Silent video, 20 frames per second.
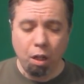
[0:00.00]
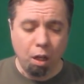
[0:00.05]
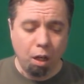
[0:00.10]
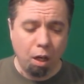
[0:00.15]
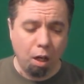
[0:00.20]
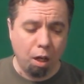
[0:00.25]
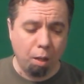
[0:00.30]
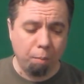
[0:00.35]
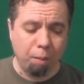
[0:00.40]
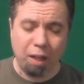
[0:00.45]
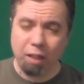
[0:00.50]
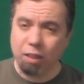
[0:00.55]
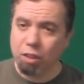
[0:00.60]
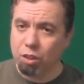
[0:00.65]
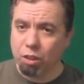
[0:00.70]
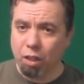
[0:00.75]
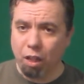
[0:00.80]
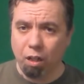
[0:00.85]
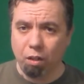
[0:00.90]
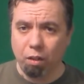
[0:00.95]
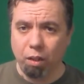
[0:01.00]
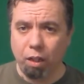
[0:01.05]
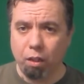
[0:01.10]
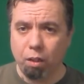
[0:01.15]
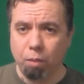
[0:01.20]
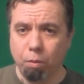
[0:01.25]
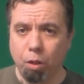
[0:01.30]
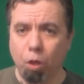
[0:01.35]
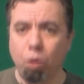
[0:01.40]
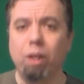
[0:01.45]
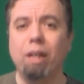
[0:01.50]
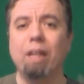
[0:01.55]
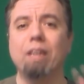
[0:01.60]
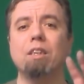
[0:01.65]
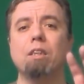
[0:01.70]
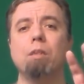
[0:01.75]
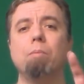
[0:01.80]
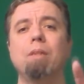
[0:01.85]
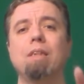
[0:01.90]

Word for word: I just kind of let them go. It's a